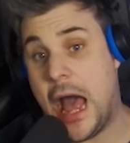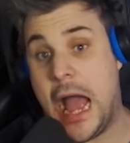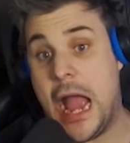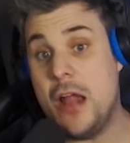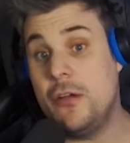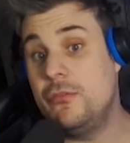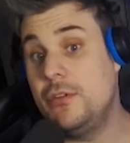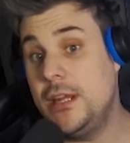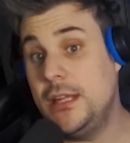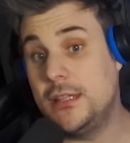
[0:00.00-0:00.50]
I
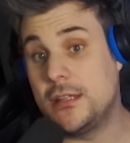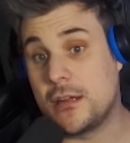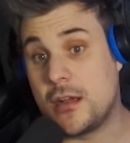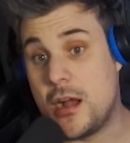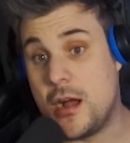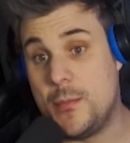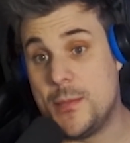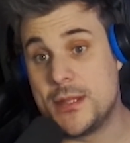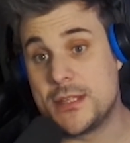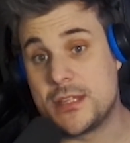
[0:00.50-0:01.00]
read the
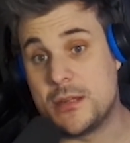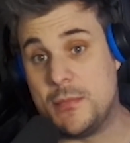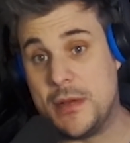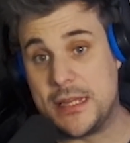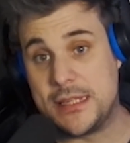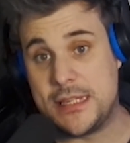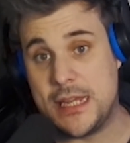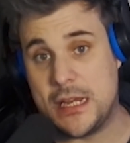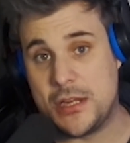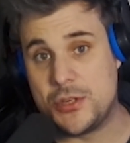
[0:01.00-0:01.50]
comments on my
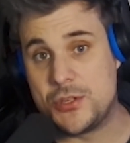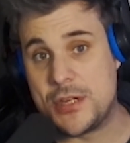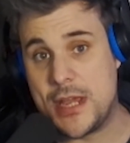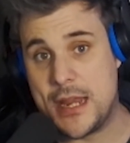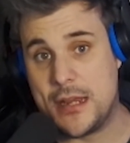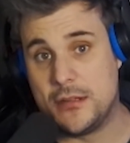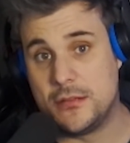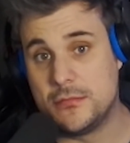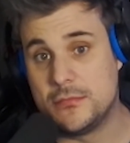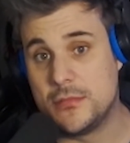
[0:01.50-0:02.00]
second
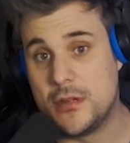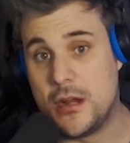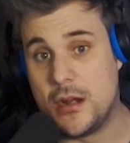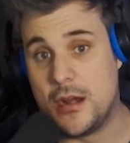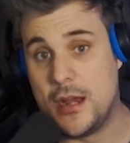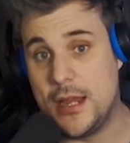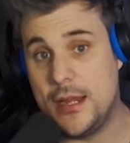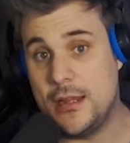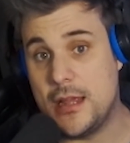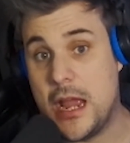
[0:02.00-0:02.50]
channel, all
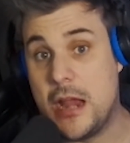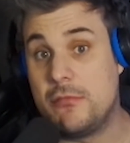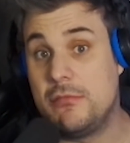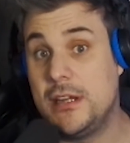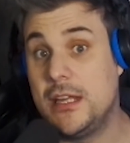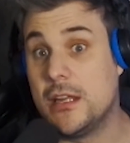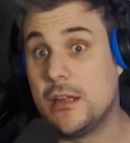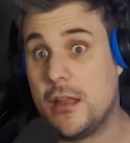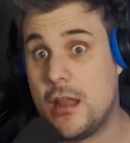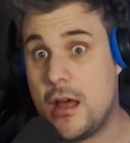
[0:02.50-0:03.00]
right? I
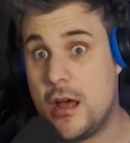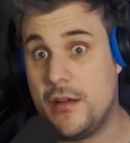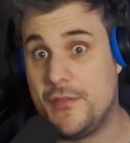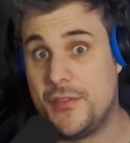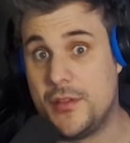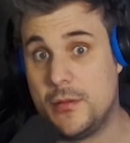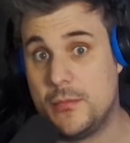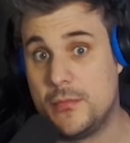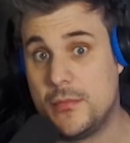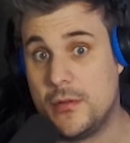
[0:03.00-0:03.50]
read a lot of
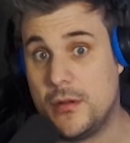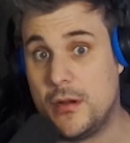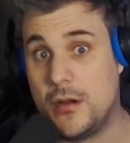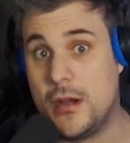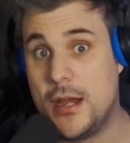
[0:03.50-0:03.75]
them, all